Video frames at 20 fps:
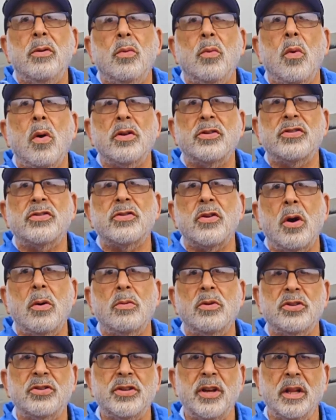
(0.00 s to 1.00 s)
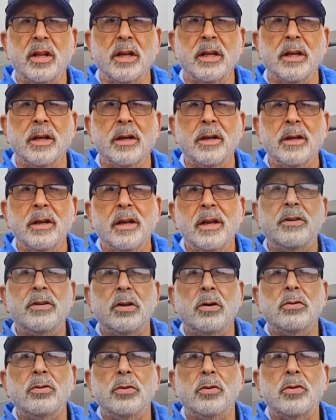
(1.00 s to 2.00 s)
you once thought was silly
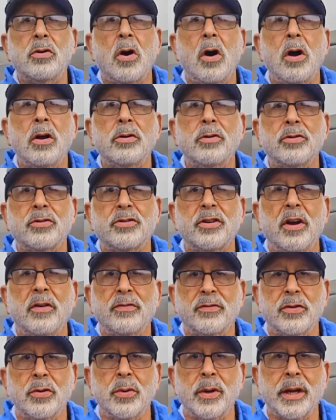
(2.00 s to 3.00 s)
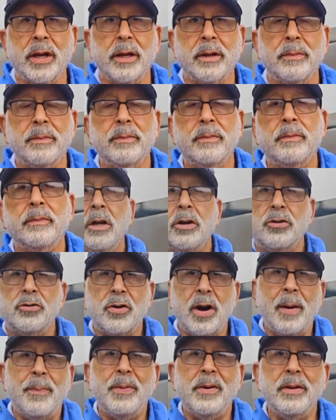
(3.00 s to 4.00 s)
until you caught yourself doing it?
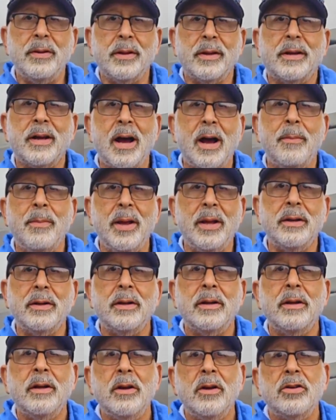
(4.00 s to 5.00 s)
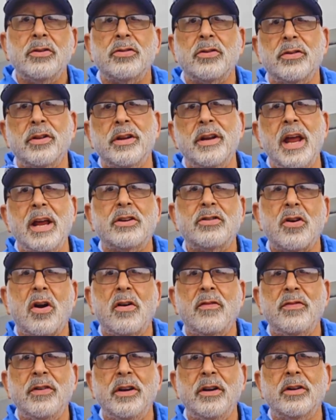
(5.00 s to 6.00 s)
Drop it in the comment so the next
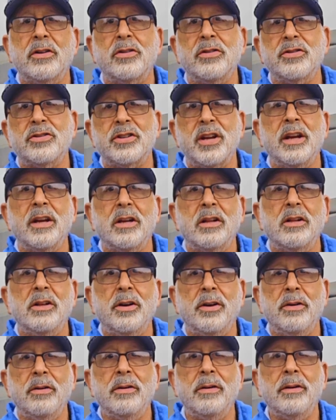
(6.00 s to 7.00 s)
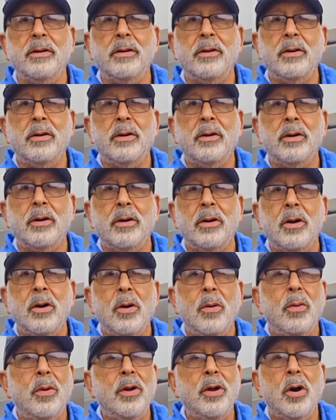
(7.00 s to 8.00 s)
RVer can stay clear.
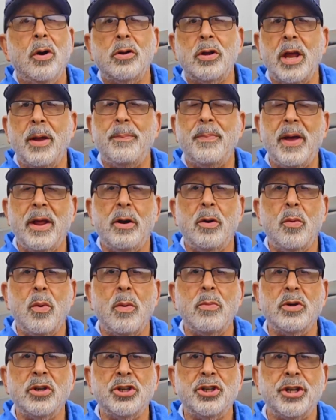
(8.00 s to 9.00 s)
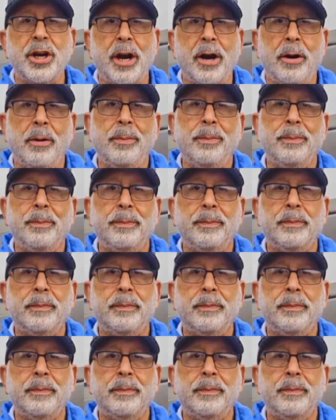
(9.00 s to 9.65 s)
We all get better when we share.